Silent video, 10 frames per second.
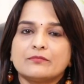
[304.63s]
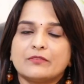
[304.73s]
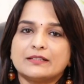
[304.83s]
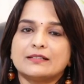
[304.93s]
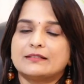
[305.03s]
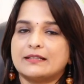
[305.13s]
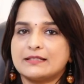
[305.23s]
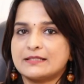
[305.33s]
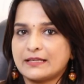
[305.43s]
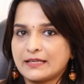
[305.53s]
whether there
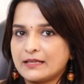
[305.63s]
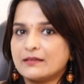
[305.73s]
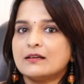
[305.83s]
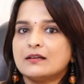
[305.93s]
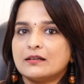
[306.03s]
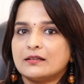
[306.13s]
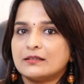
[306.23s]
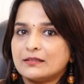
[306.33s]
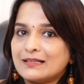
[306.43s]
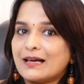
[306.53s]
is any
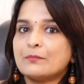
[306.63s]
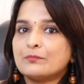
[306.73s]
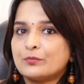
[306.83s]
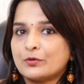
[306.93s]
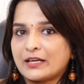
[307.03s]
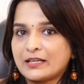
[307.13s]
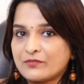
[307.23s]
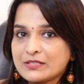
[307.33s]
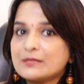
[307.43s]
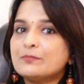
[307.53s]
lump or any
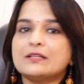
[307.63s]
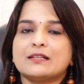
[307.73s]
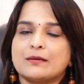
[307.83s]
visible